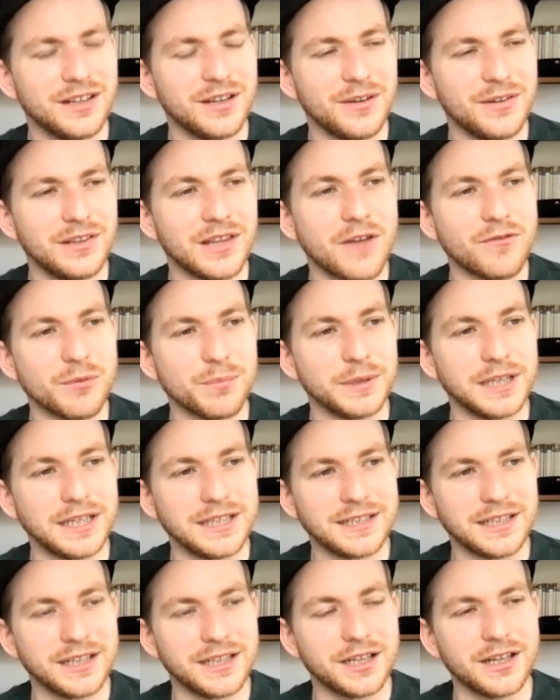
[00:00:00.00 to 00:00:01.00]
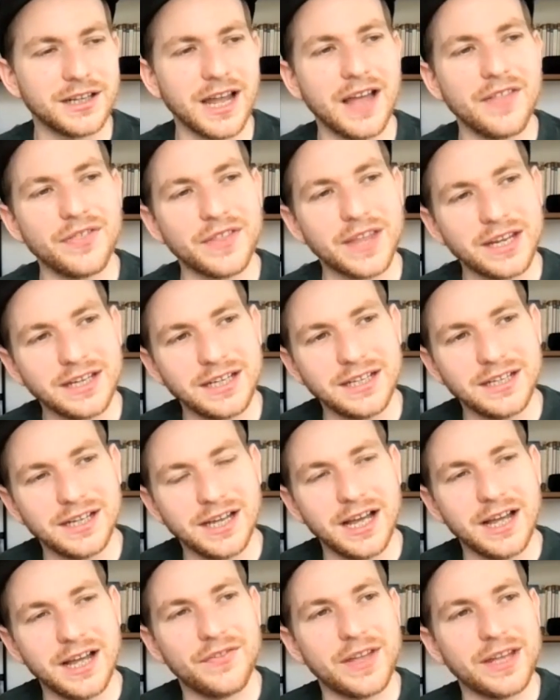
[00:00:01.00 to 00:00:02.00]
lovable idiot, and then he
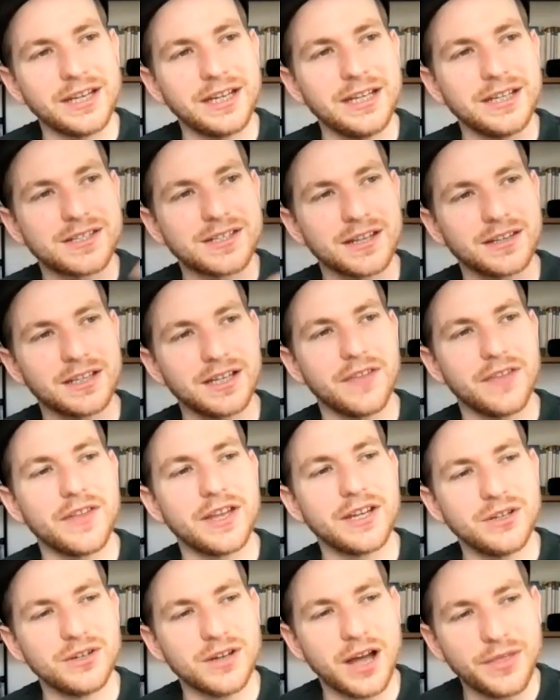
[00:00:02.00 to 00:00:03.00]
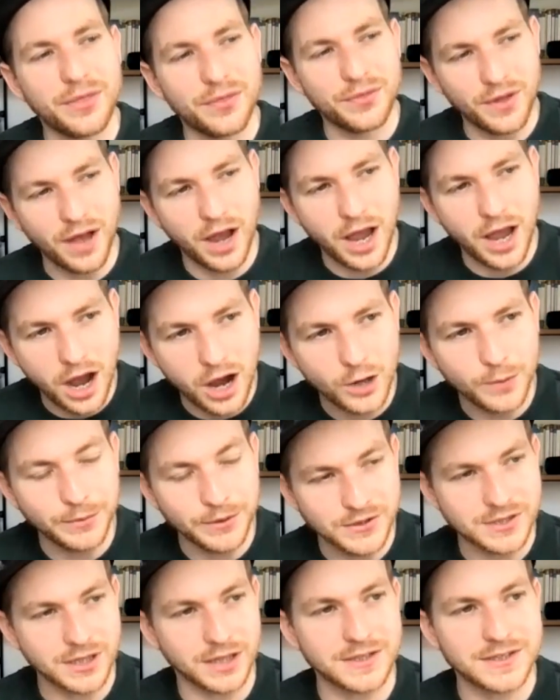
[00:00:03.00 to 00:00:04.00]
and then he and then you I I hope you
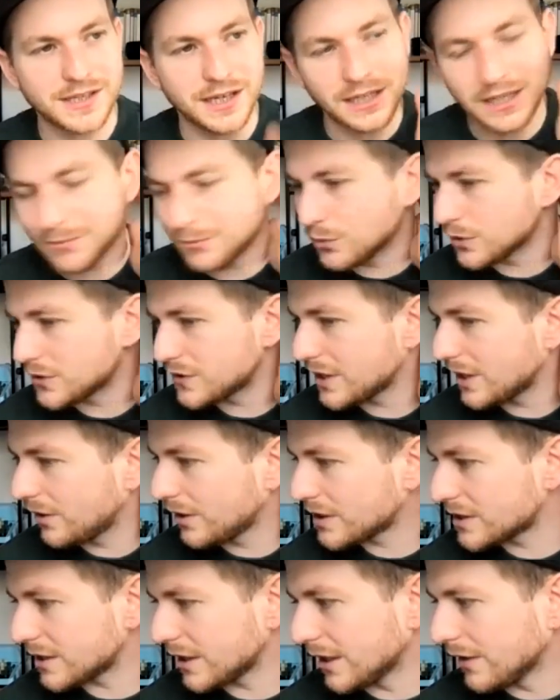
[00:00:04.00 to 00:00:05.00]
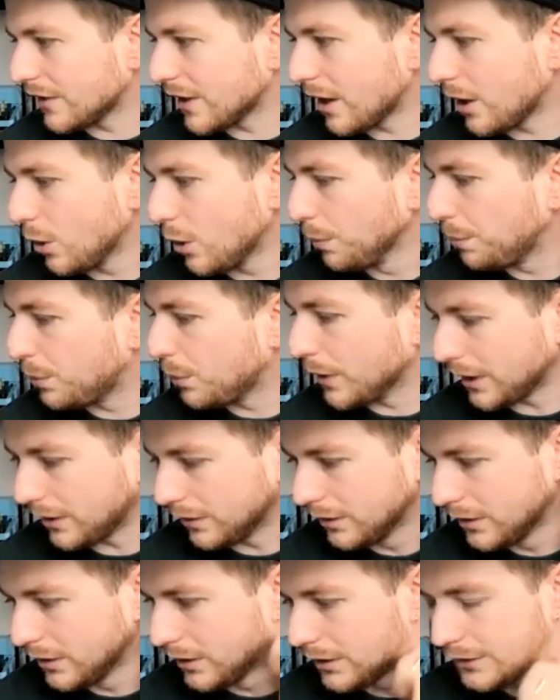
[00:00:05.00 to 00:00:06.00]
start to take him more seriously, and the whole
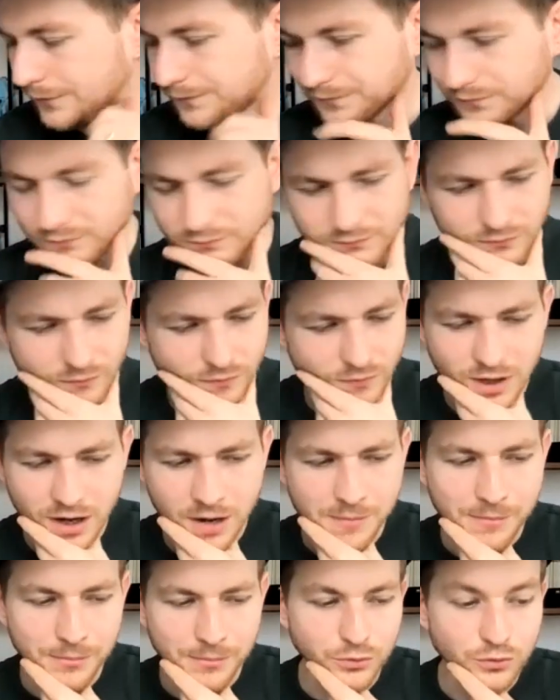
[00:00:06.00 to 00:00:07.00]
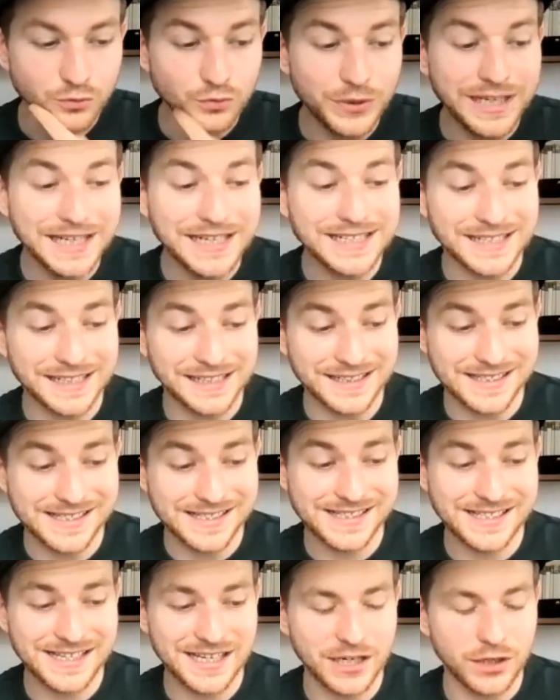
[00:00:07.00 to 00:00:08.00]
point. I remember reading
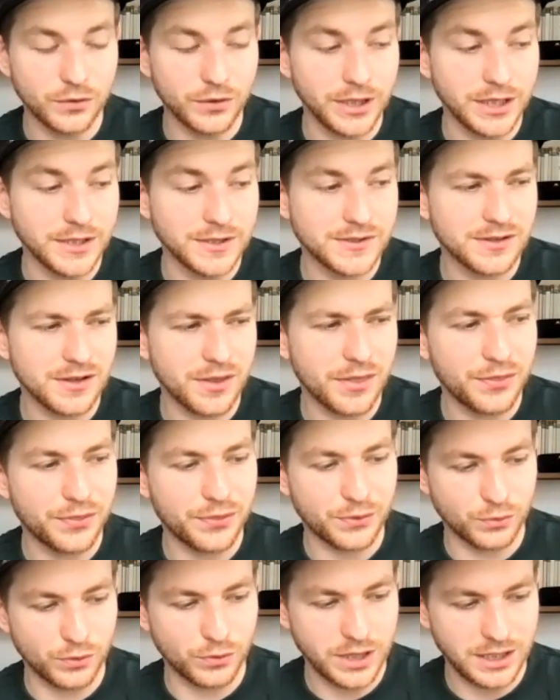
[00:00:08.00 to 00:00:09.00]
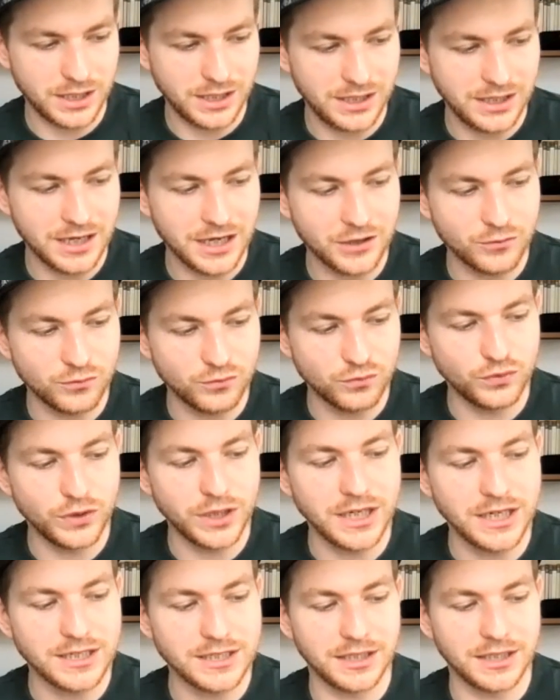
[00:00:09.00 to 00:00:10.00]
series three and
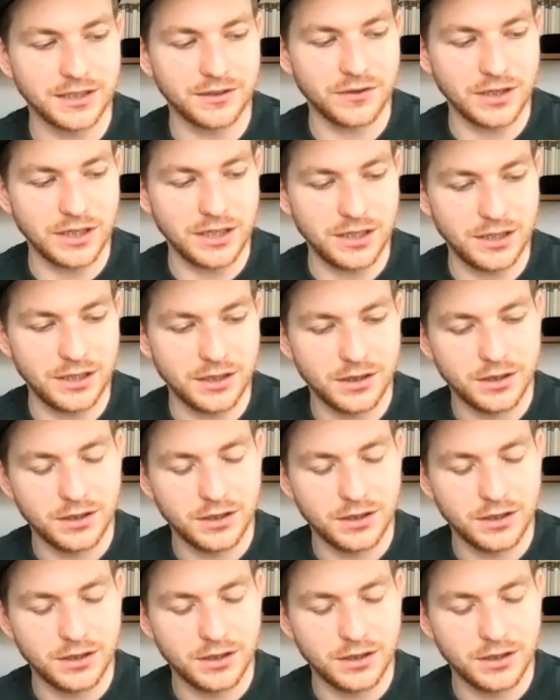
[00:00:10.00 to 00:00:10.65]
reading the